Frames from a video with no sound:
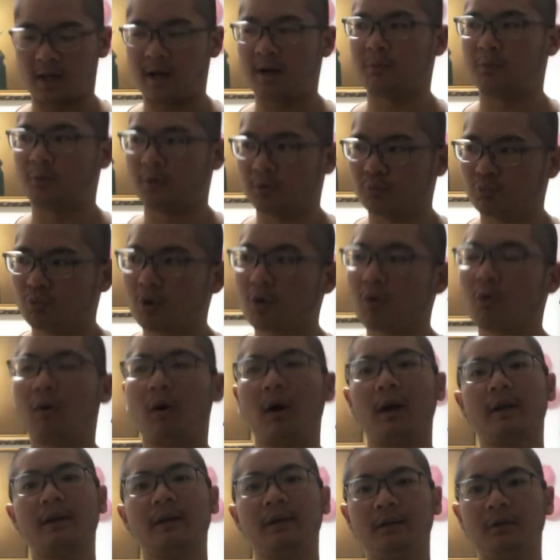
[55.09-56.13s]
that would
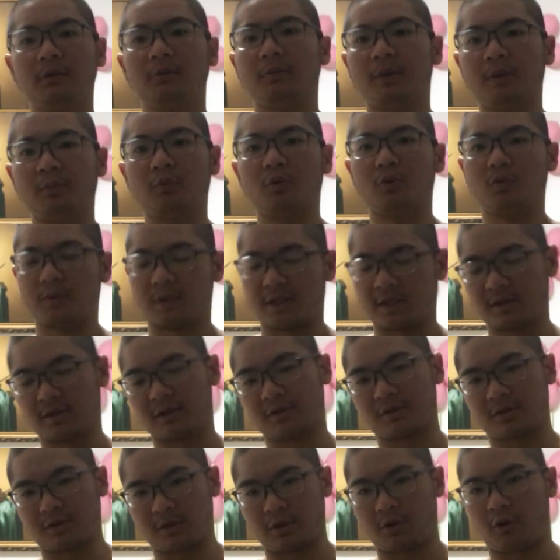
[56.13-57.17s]
require a little bit more
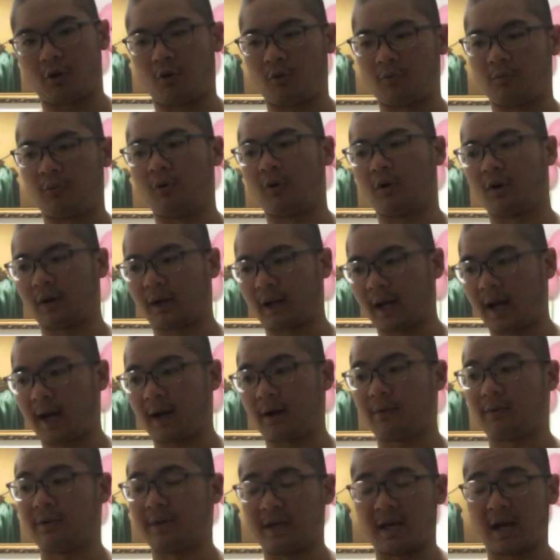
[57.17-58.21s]
research to know more on
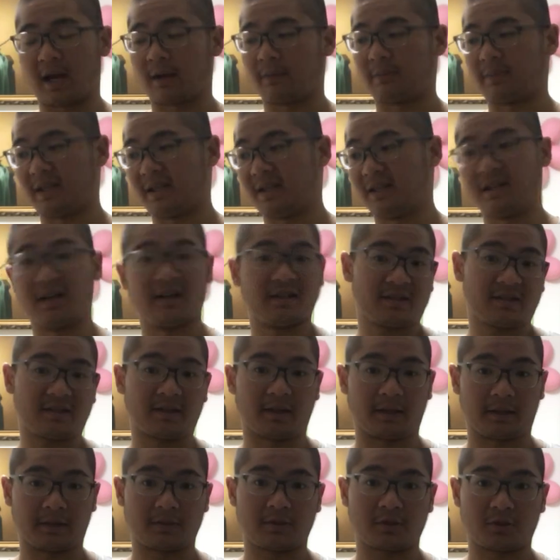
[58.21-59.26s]
how the IB does
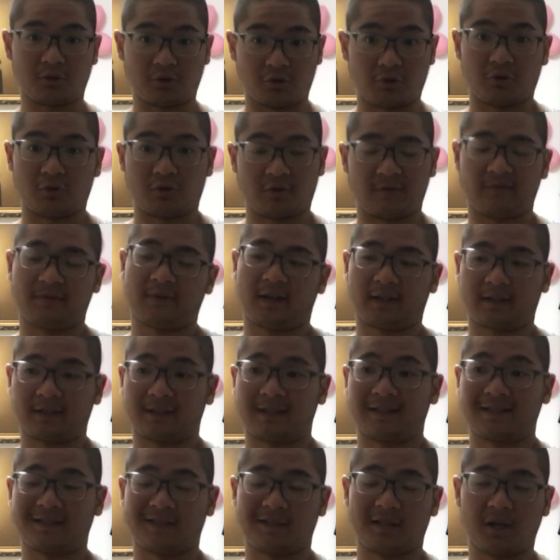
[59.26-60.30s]
things, due to the fact
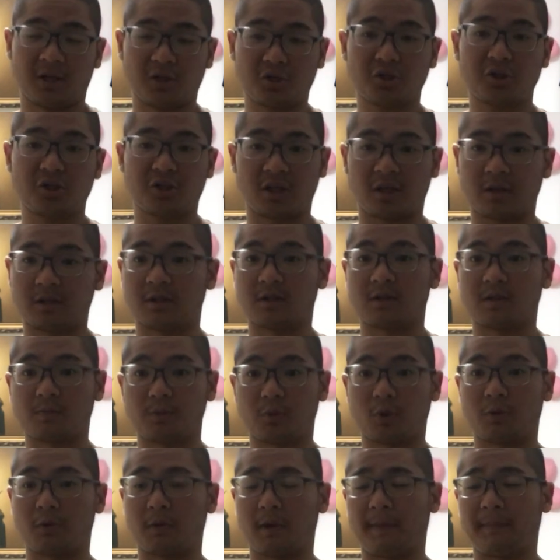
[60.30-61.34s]
that it does change its
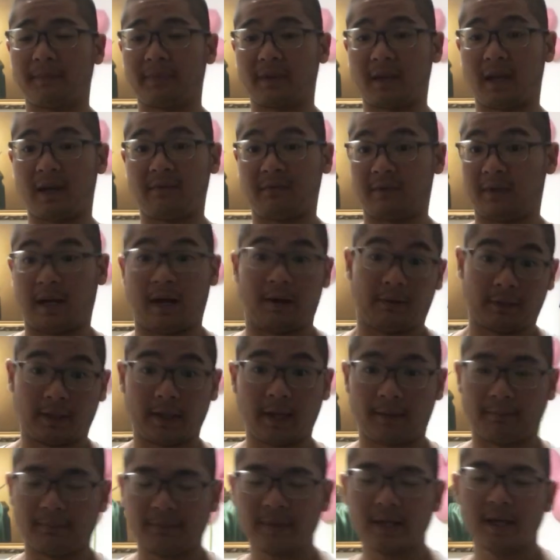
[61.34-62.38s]
program every now and
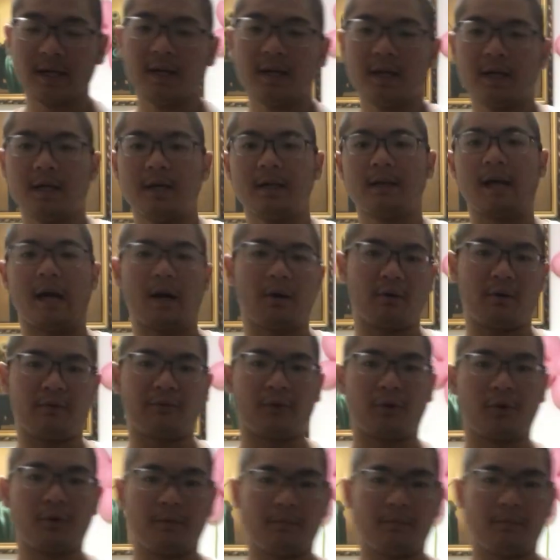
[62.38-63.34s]
again. However,